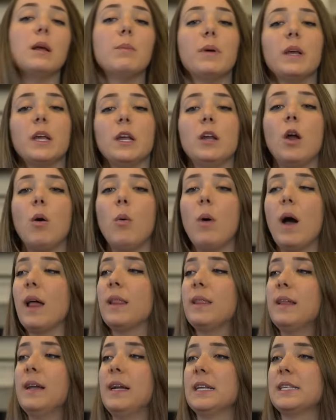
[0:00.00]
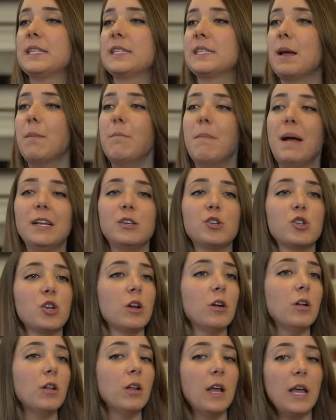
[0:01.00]
but you know what? I think it's
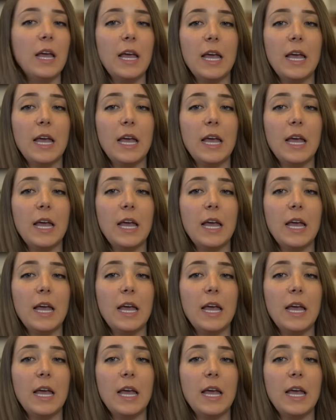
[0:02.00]
dimensional.